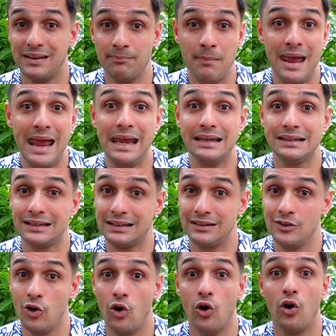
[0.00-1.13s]
Make
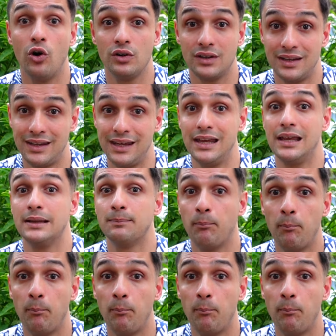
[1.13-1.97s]
your kid